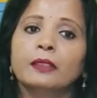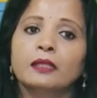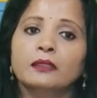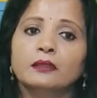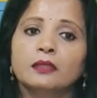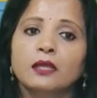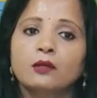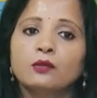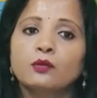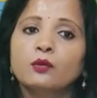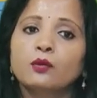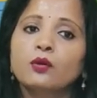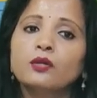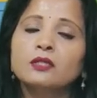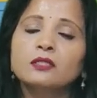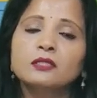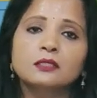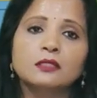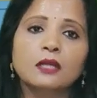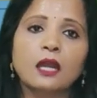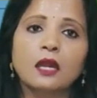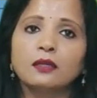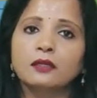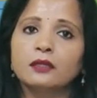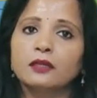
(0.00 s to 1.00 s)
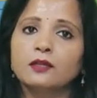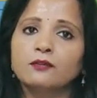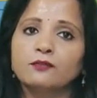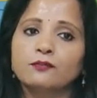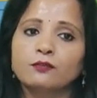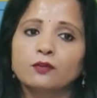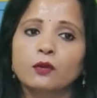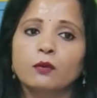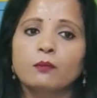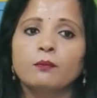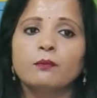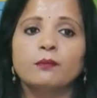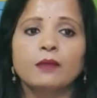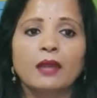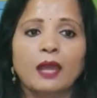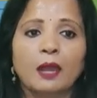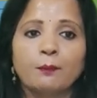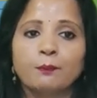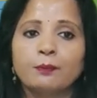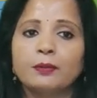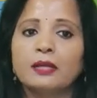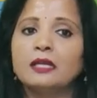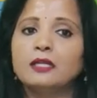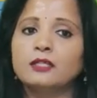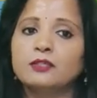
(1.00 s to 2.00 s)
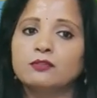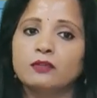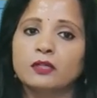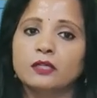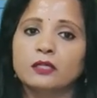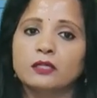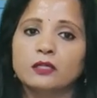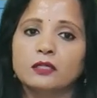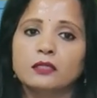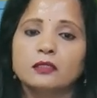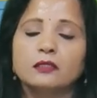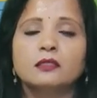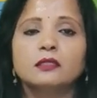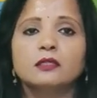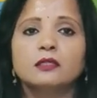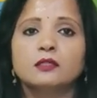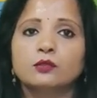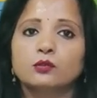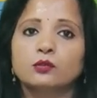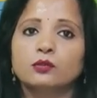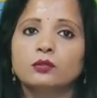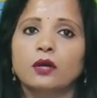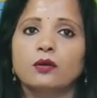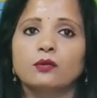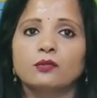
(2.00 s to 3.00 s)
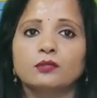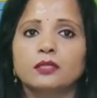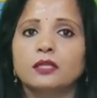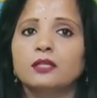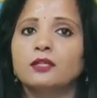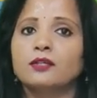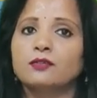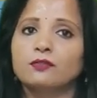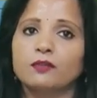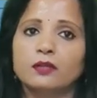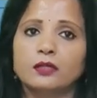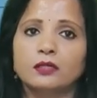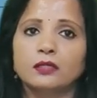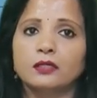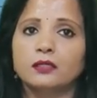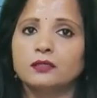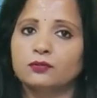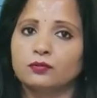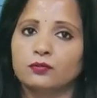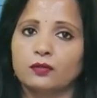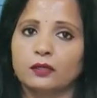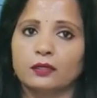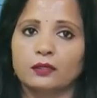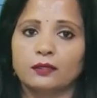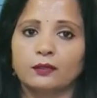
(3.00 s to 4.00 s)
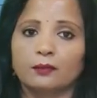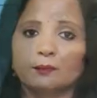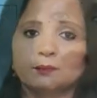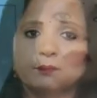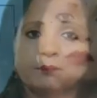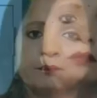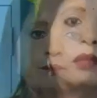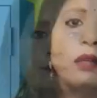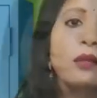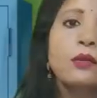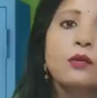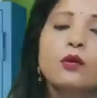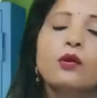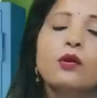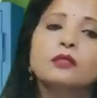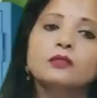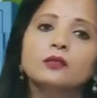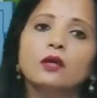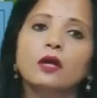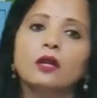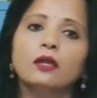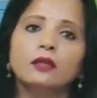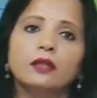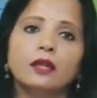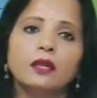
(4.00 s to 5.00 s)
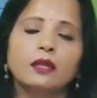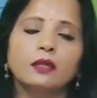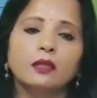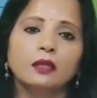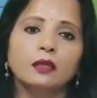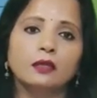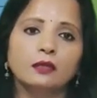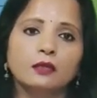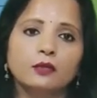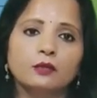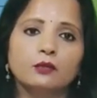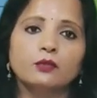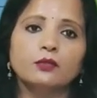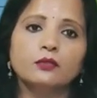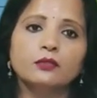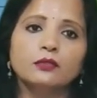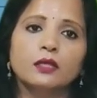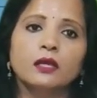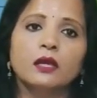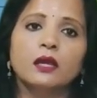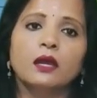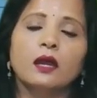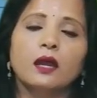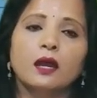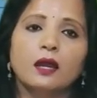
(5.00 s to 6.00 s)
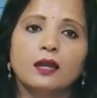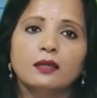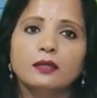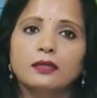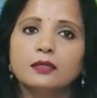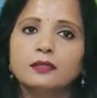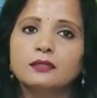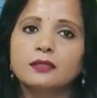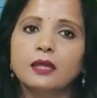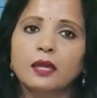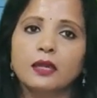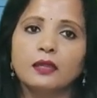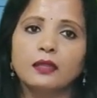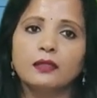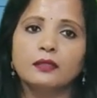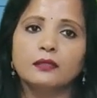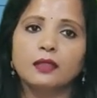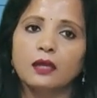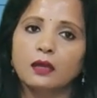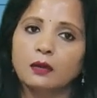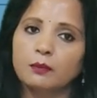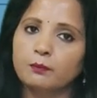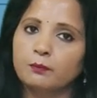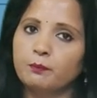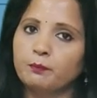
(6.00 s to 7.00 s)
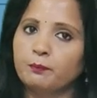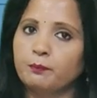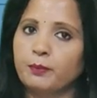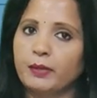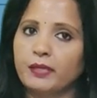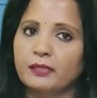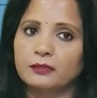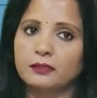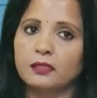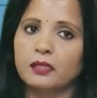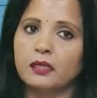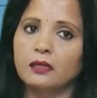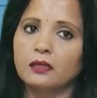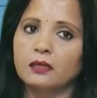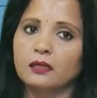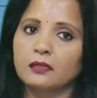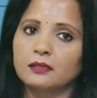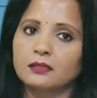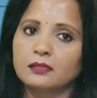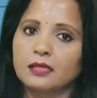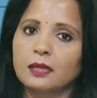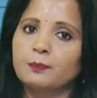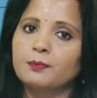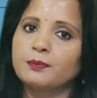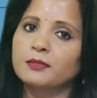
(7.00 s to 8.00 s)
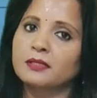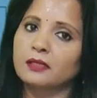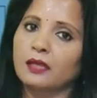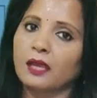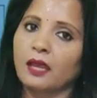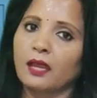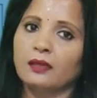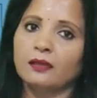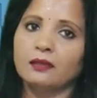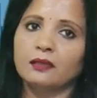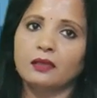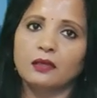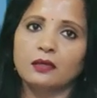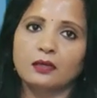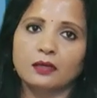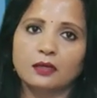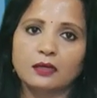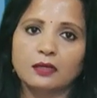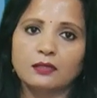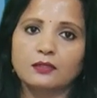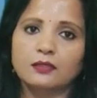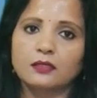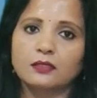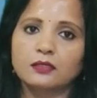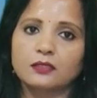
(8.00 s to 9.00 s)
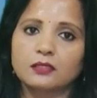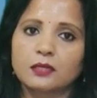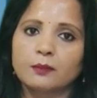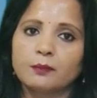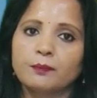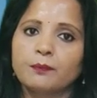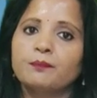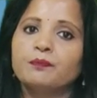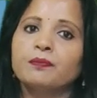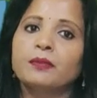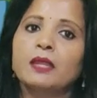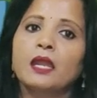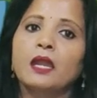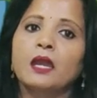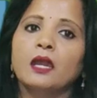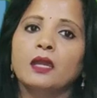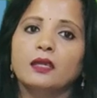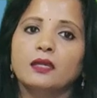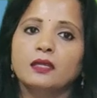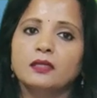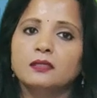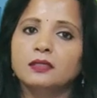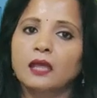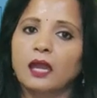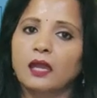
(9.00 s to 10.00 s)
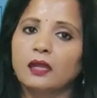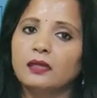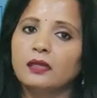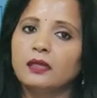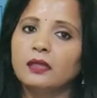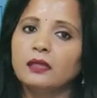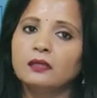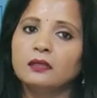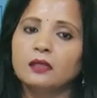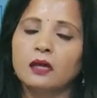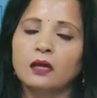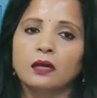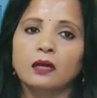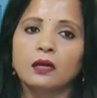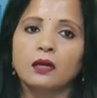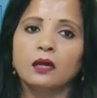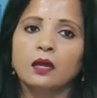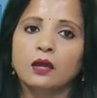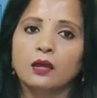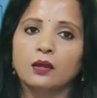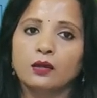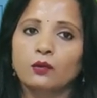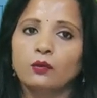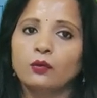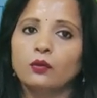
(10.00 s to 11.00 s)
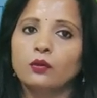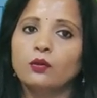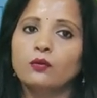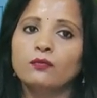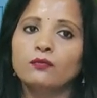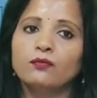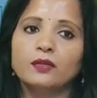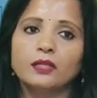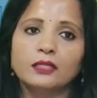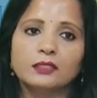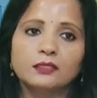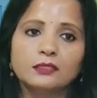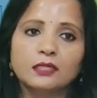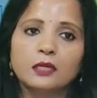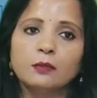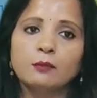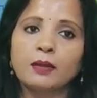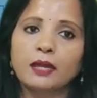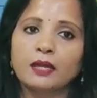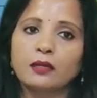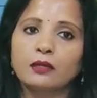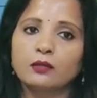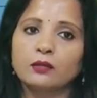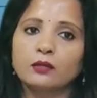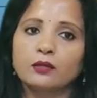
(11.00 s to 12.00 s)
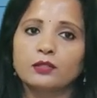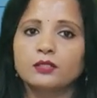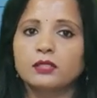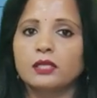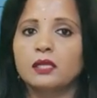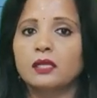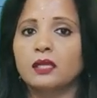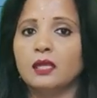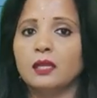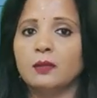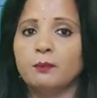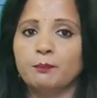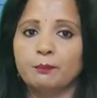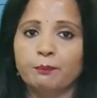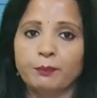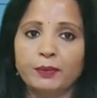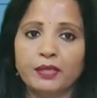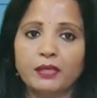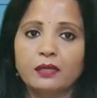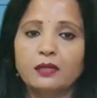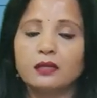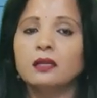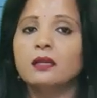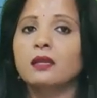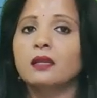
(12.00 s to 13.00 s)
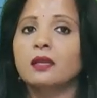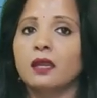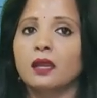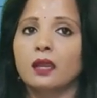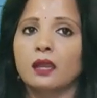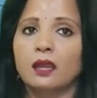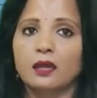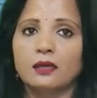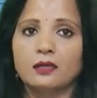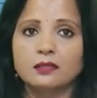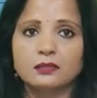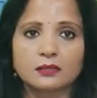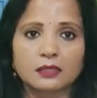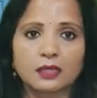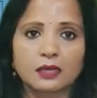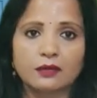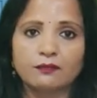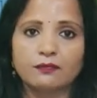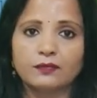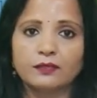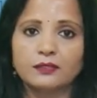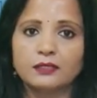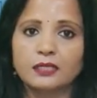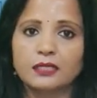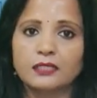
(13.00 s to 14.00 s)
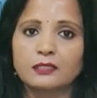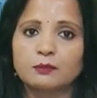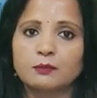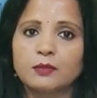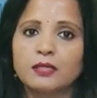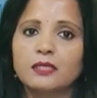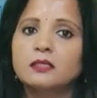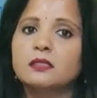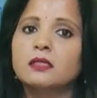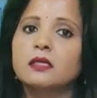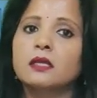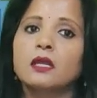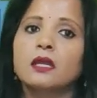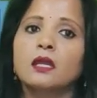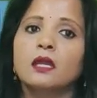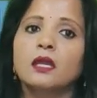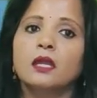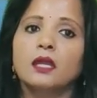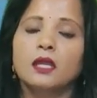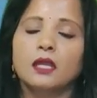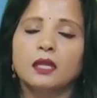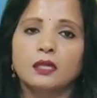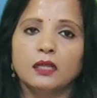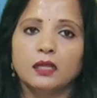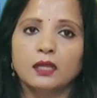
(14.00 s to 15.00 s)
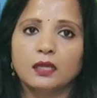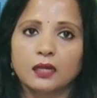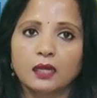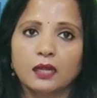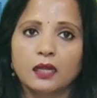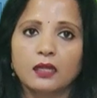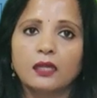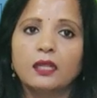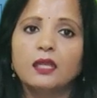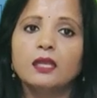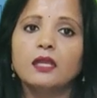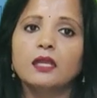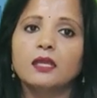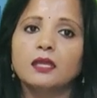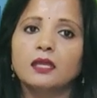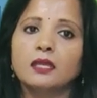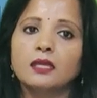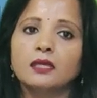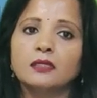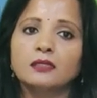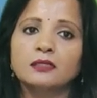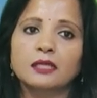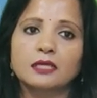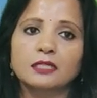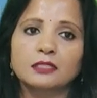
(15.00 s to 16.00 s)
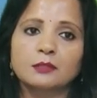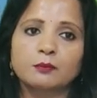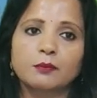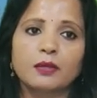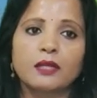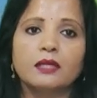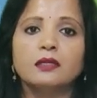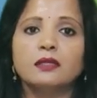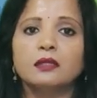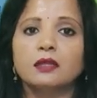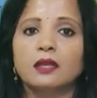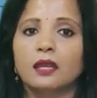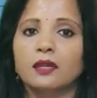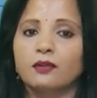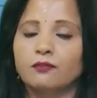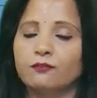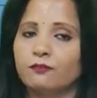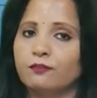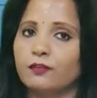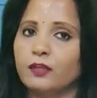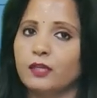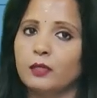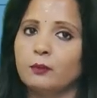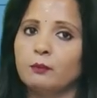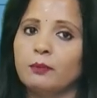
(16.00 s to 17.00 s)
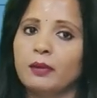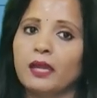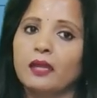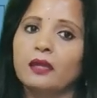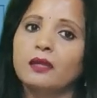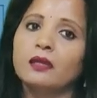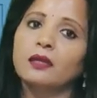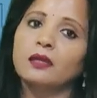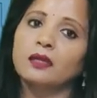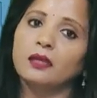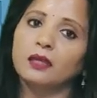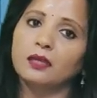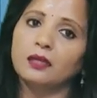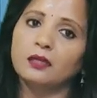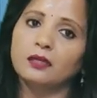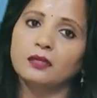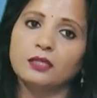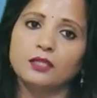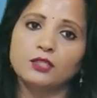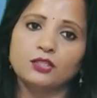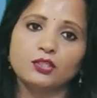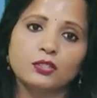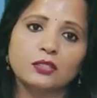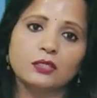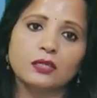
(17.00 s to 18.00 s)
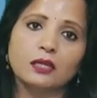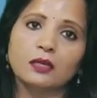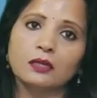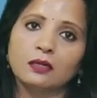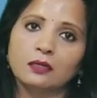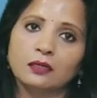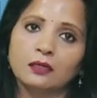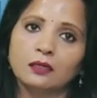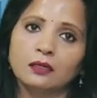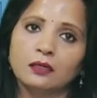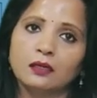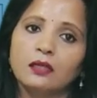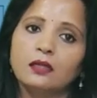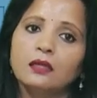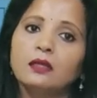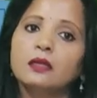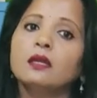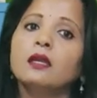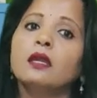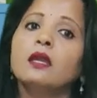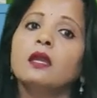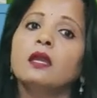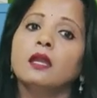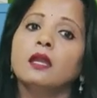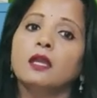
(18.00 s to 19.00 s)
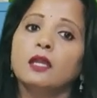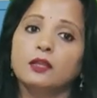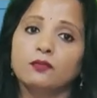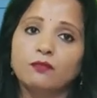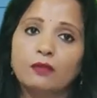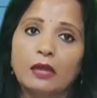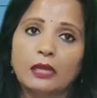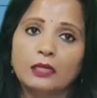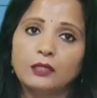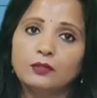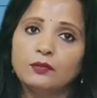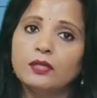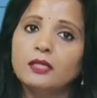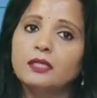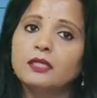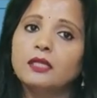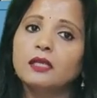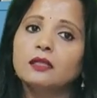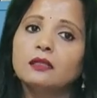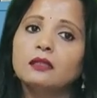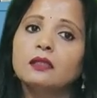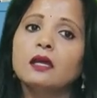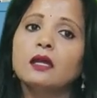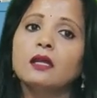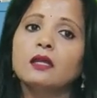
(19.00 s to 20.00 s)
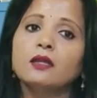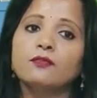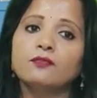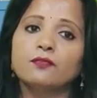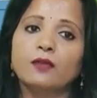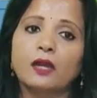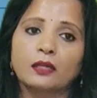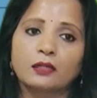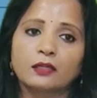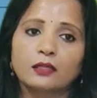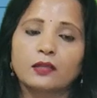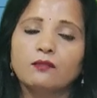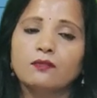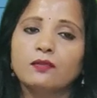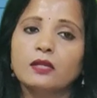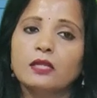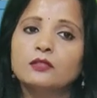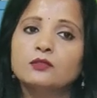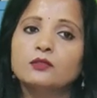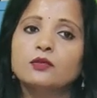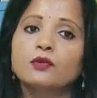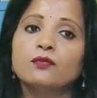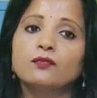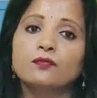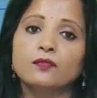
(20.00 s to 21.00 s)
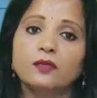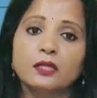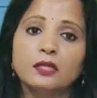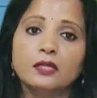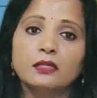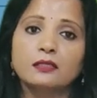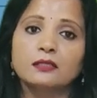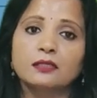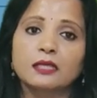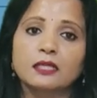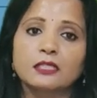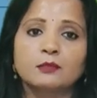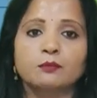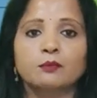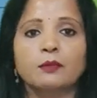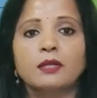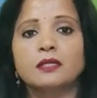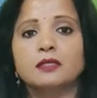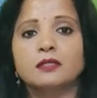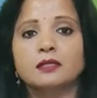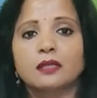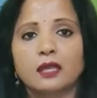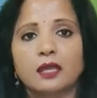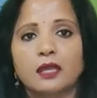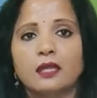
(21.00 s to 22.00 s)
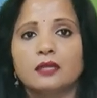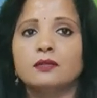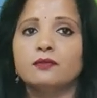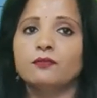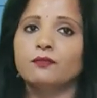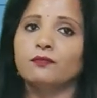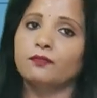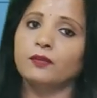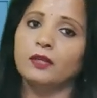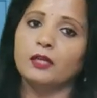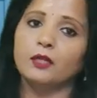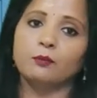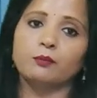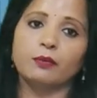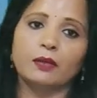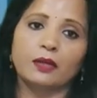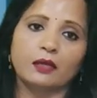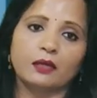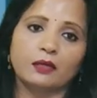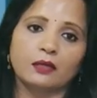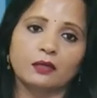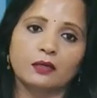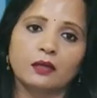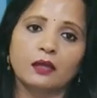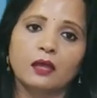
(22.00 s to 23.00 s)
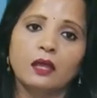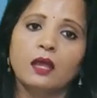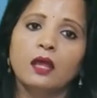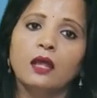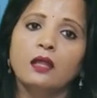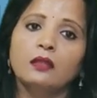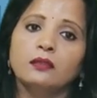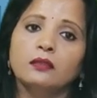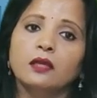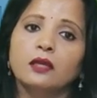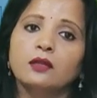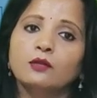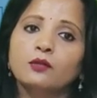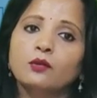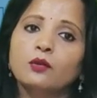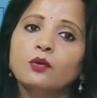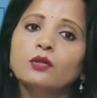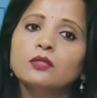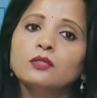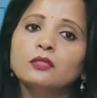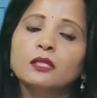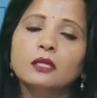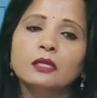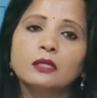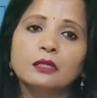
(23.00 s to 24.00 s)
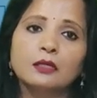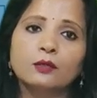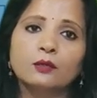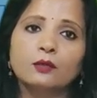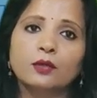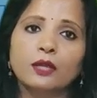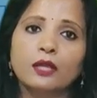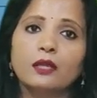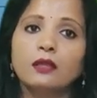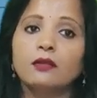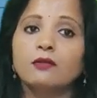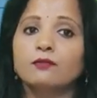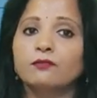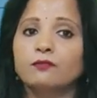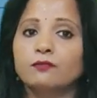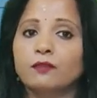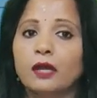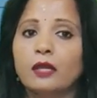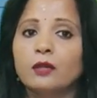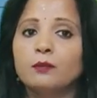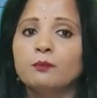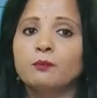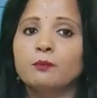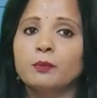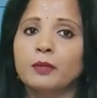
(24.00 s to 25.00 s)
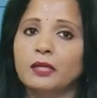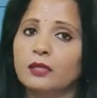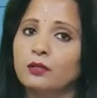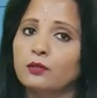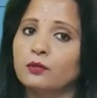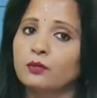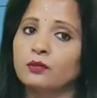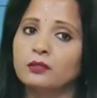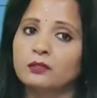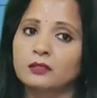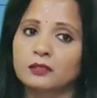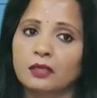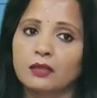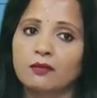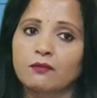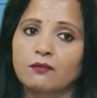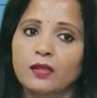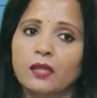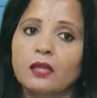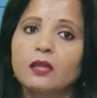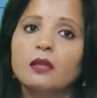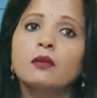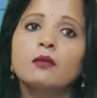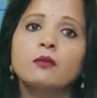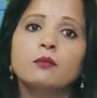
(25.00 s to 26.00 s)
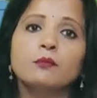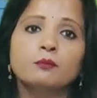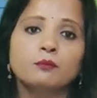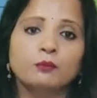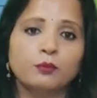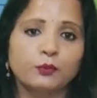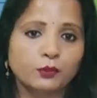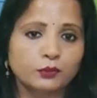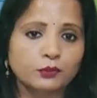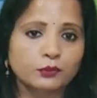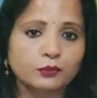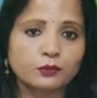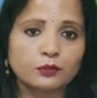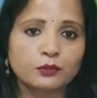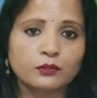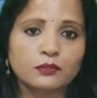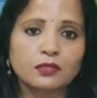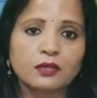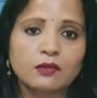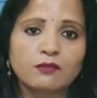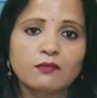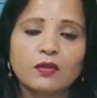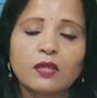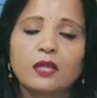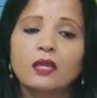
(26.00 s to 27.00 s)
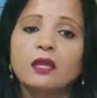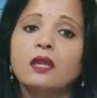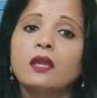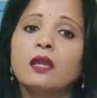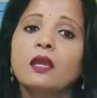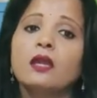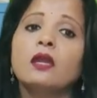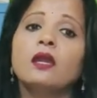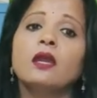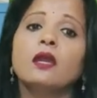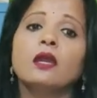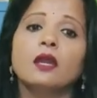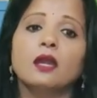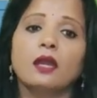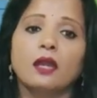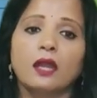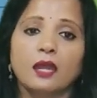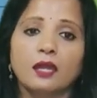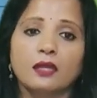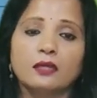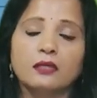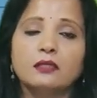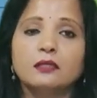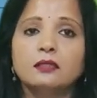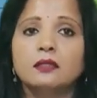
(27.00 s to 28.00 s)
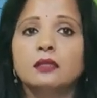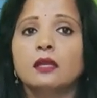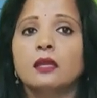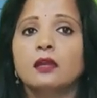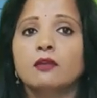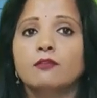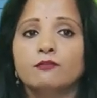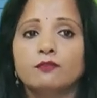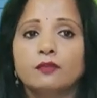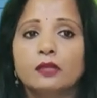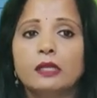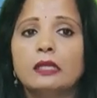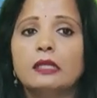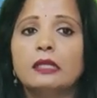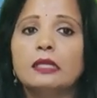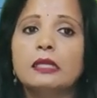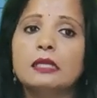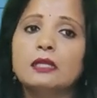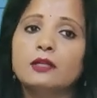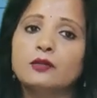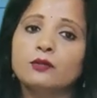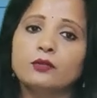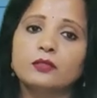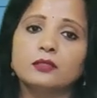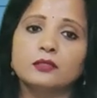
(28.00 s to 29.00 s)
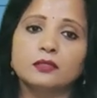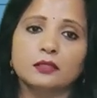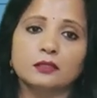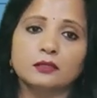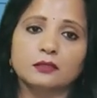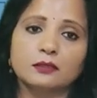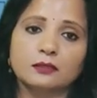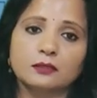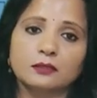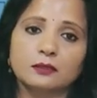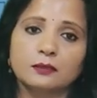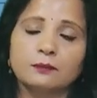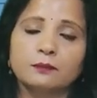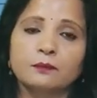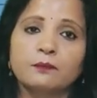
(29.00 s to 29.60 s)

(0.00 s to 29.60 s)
The course started from April 20th, 2023. The course content includes understanding the basic concepts and their relationship, designing the role of digital pedagogy in peer and self-assessment, integrating e-assessment and feedback in teaching and learning, evaluating the effectiveness of e-assessment and feedback. The course including one pre-course survey, post-course survey and weekly quizzes.